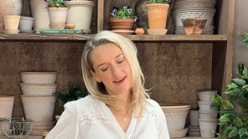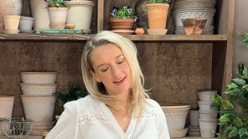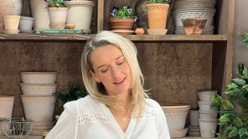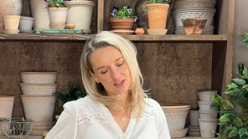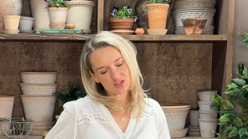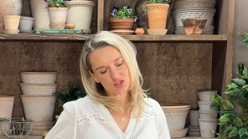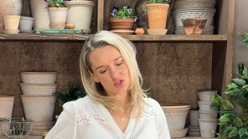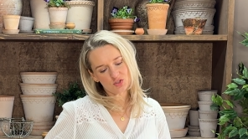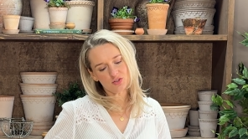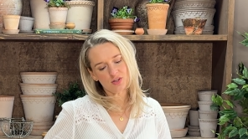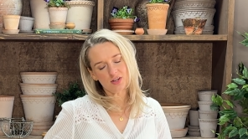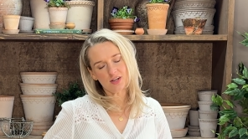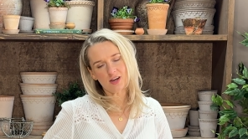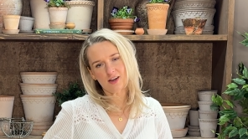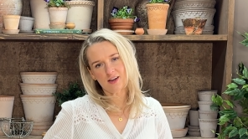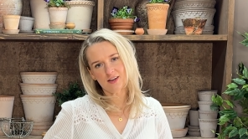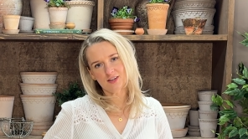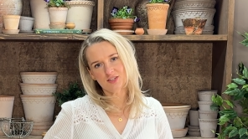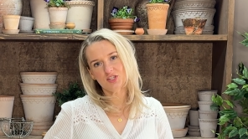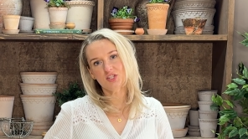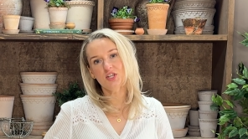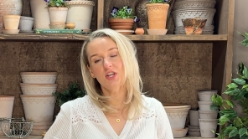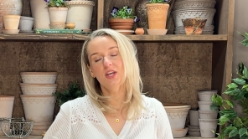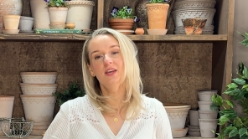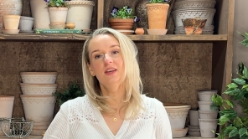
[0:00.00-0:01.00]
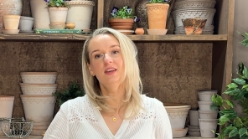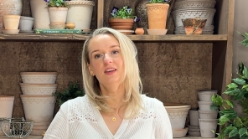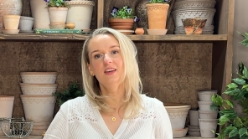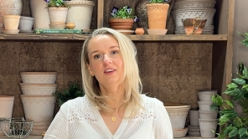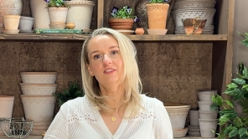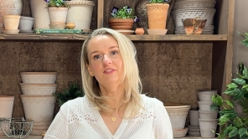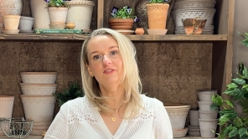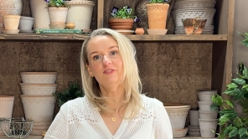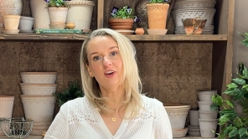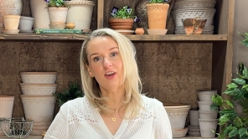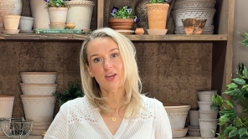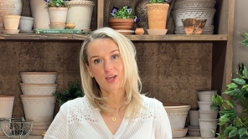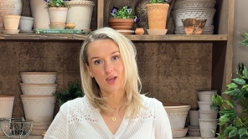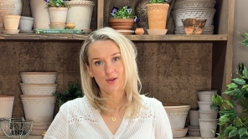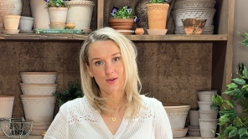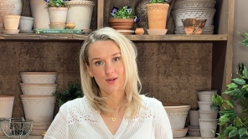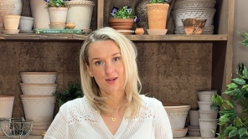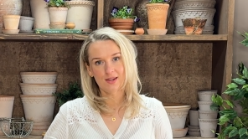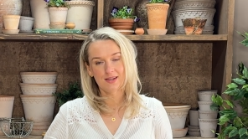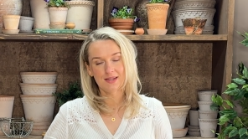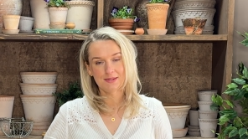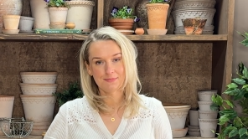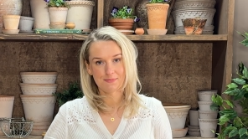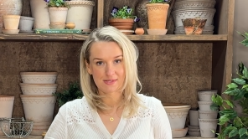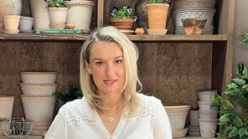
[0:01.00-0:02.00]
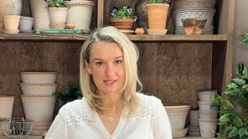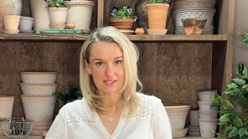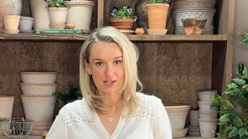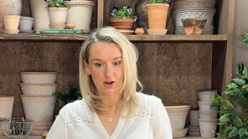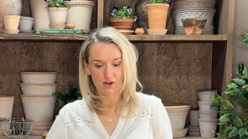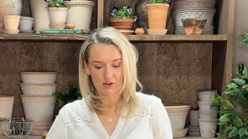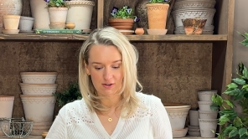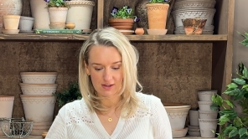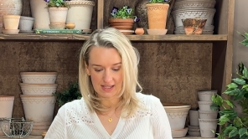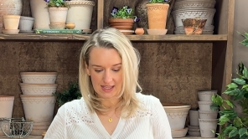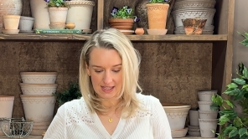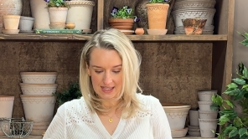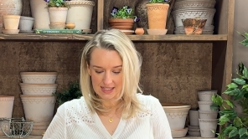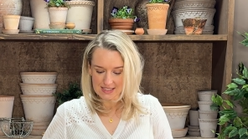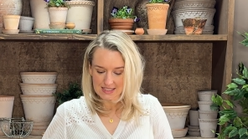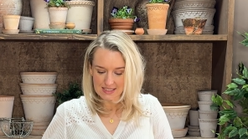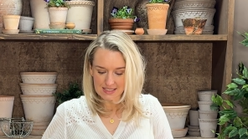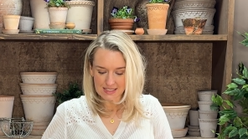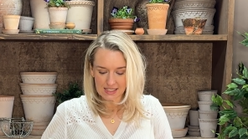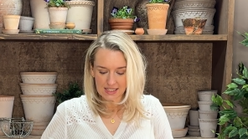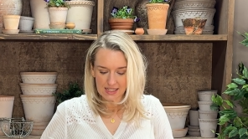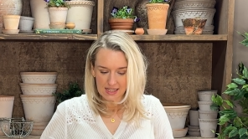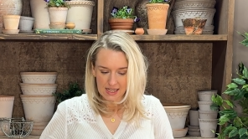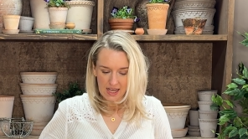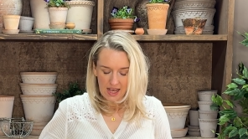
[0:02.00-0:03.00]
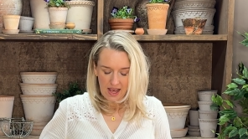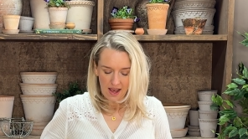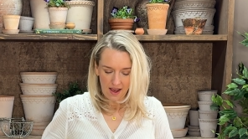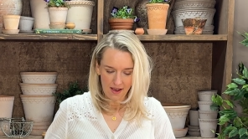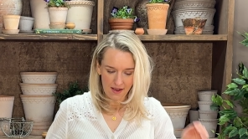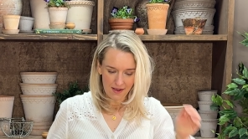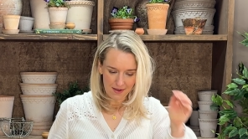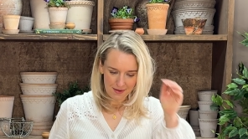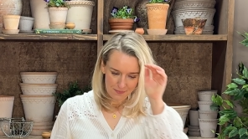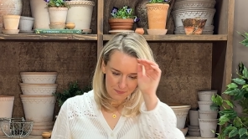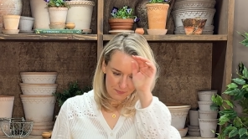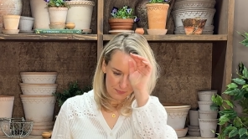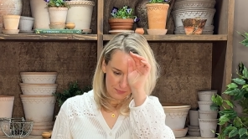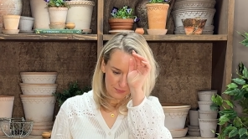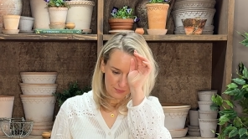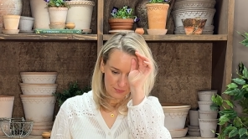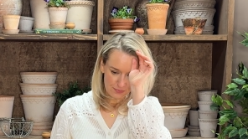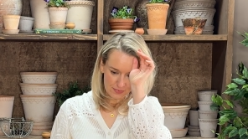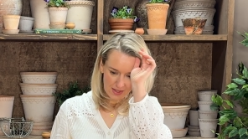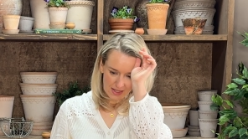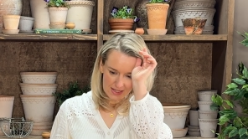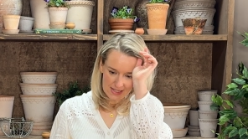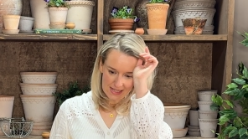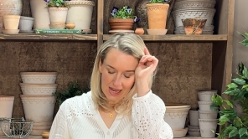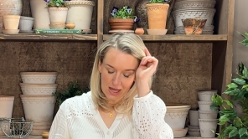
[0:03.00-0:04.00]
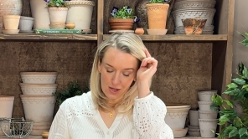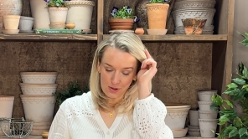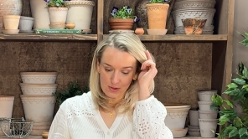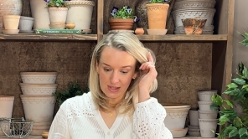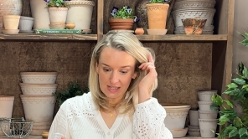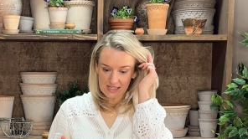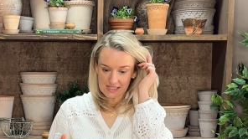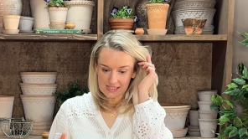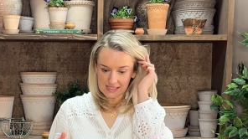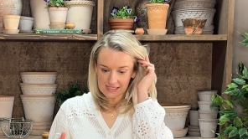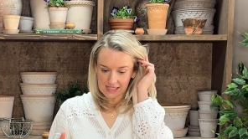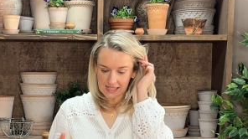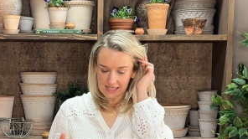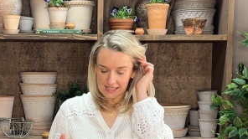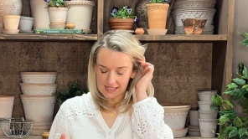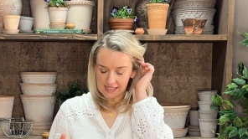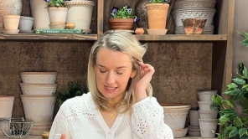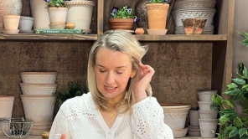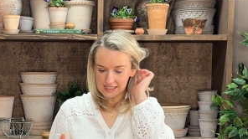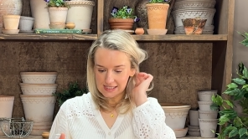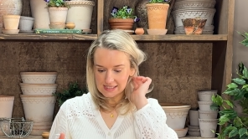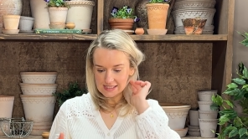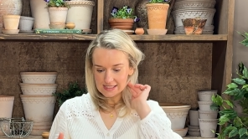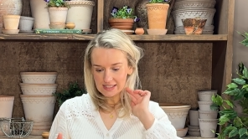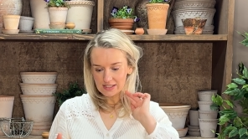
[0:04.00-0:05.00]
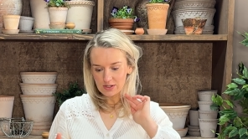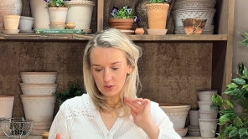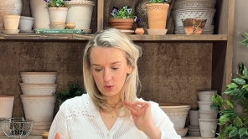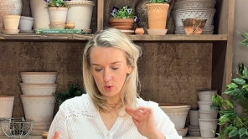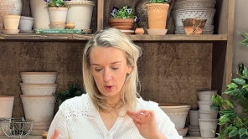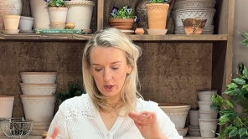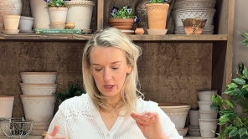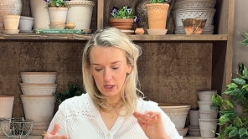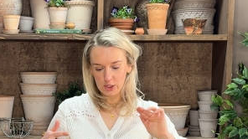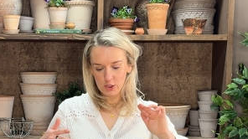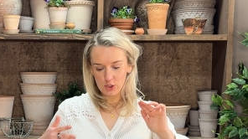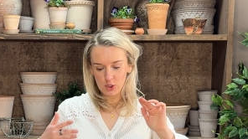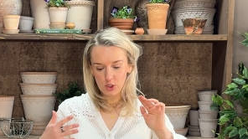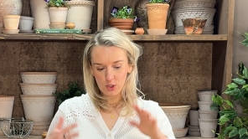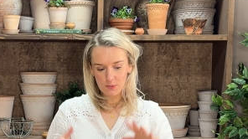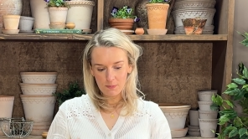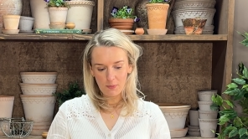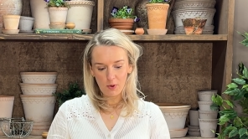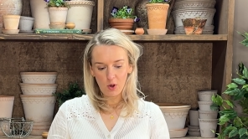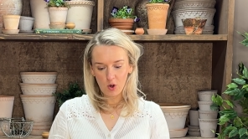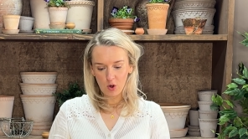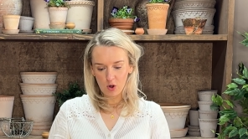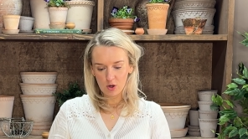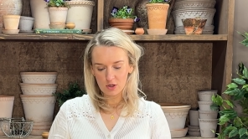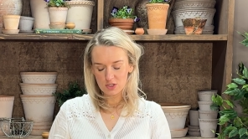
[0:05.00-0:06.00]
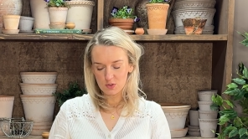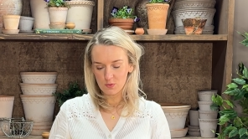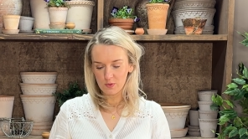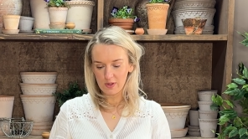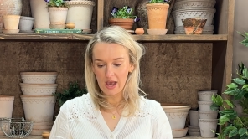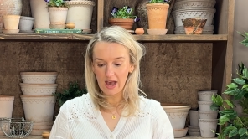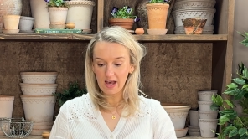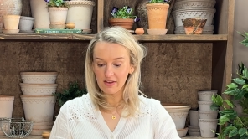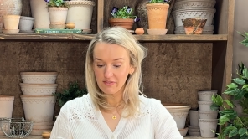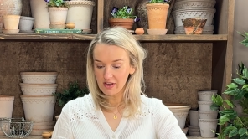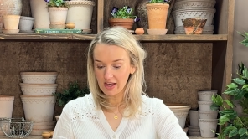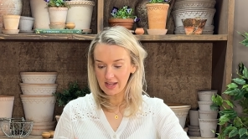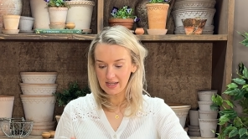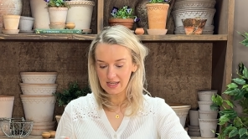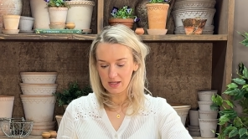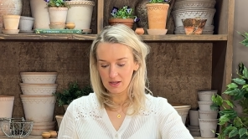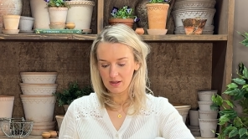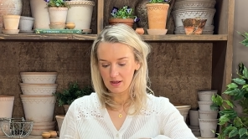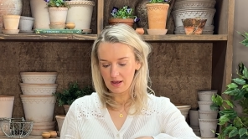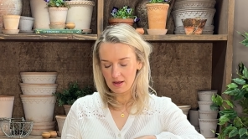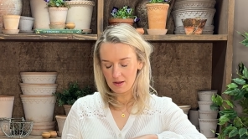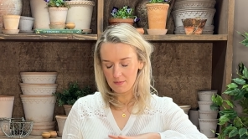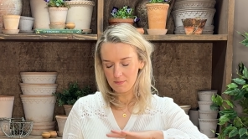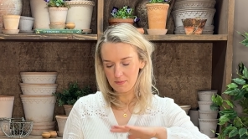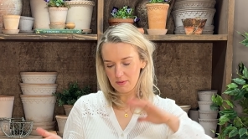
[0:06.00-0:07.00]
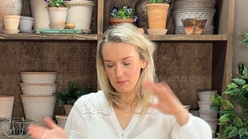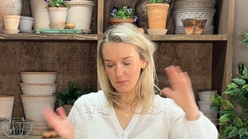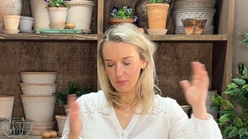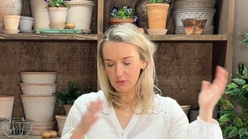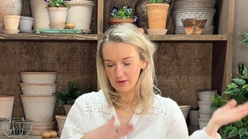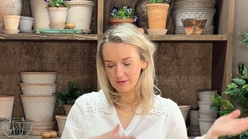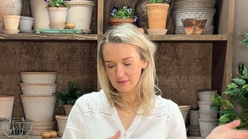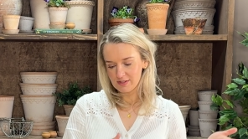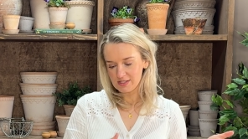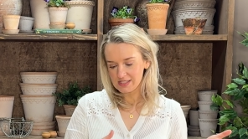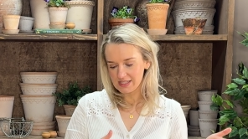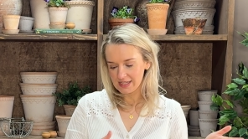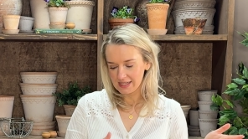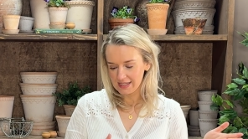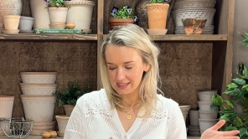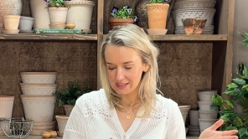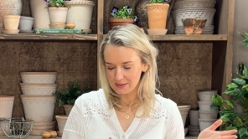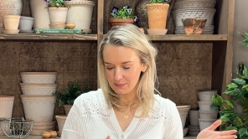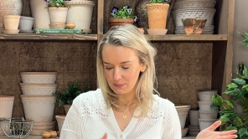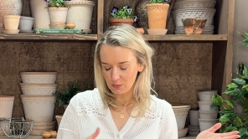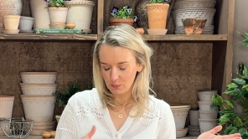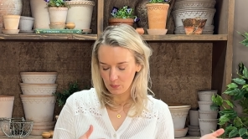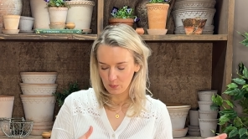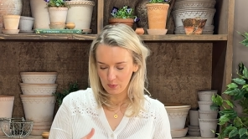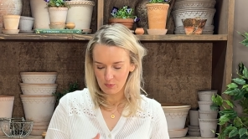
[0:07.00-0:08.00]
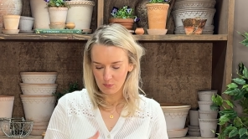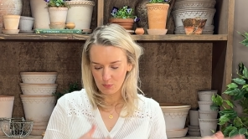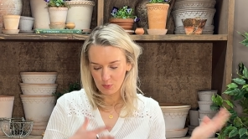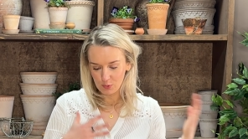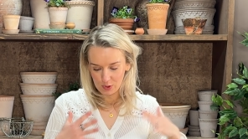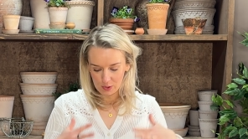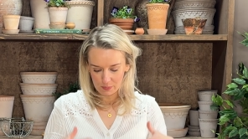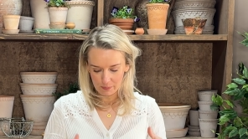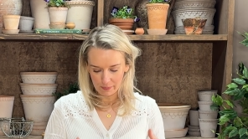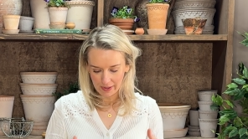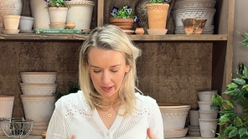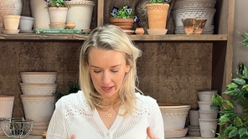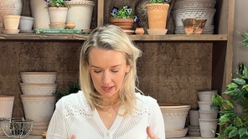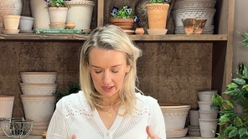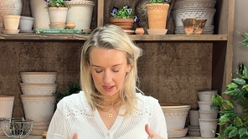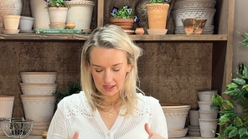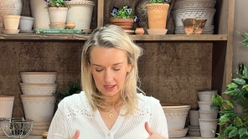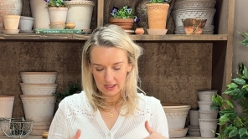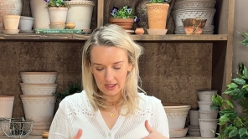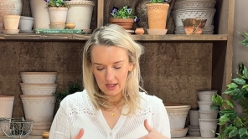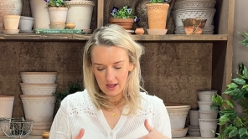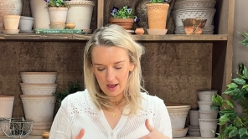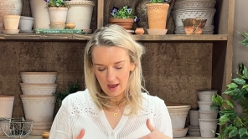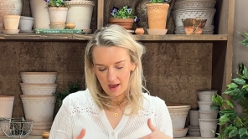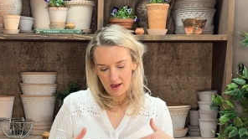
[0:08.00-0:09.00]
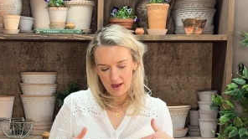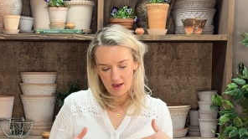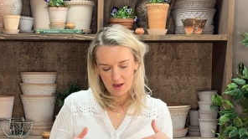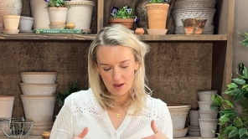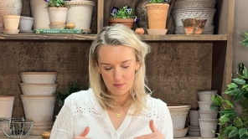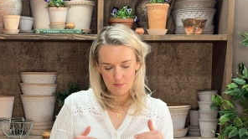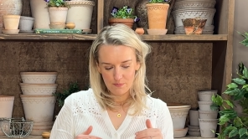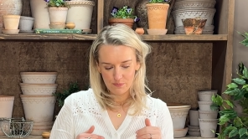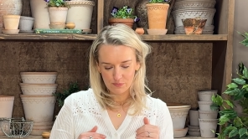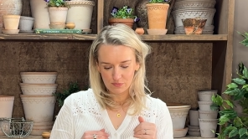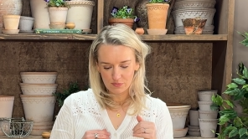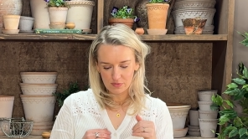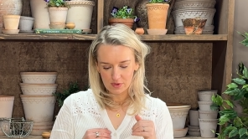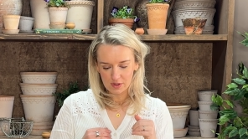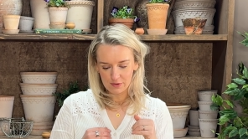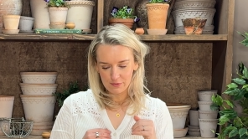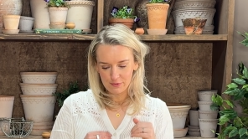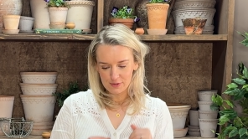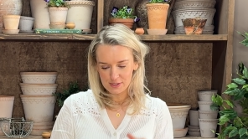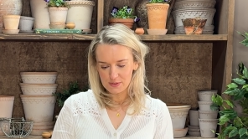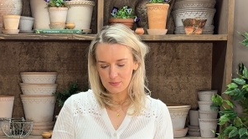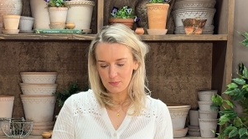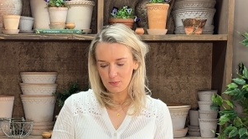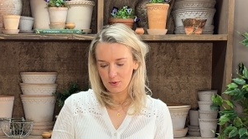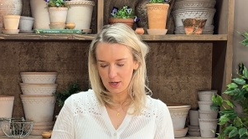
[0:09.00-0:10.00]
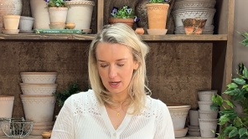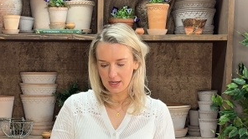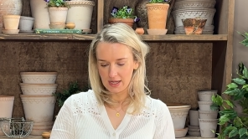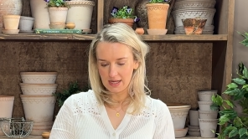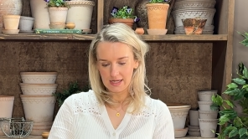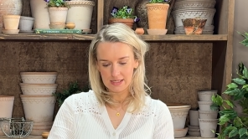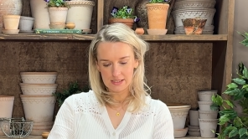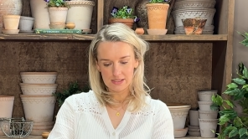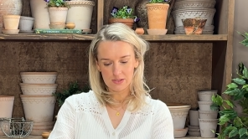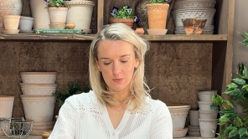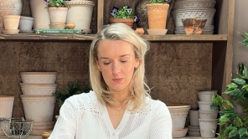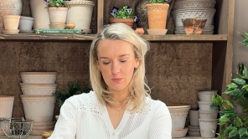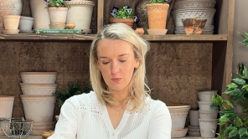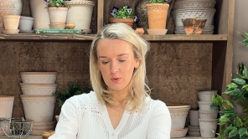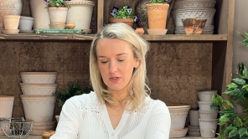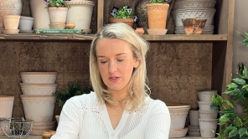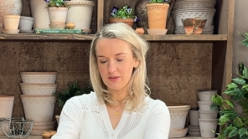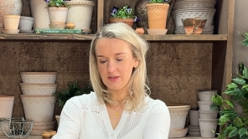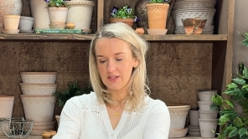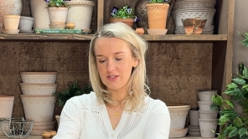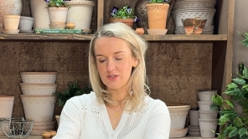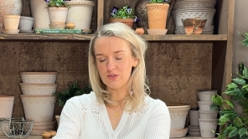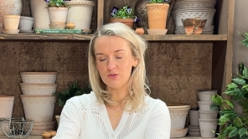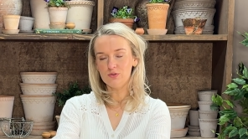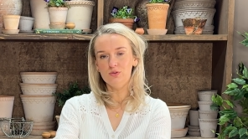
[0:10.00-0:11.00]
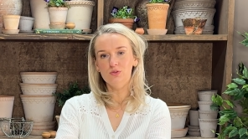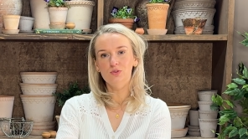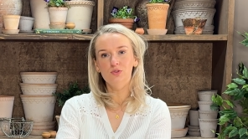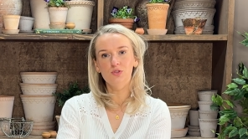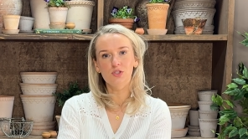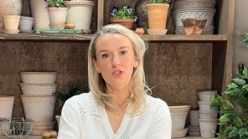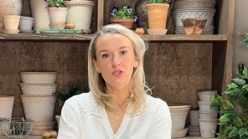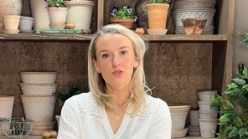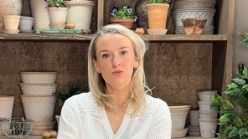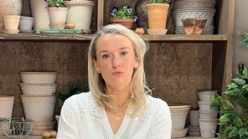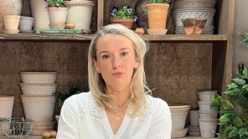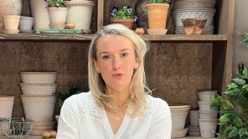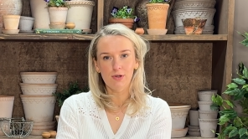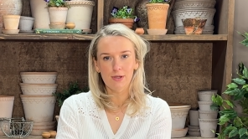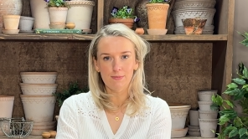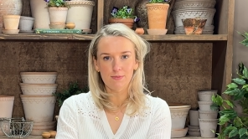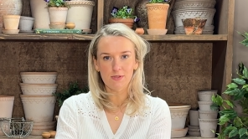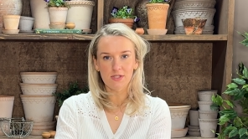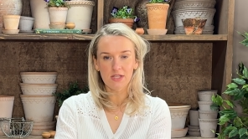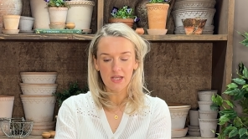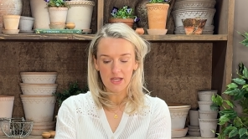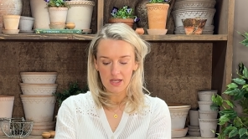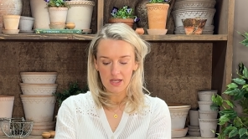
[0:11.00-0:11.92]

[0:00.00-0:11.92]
extra large Viola and Muscari kit. Now this is quite a new pot. We have had it in previous years, but we've brought it back for spring, and it's one of these gorgeous ribbed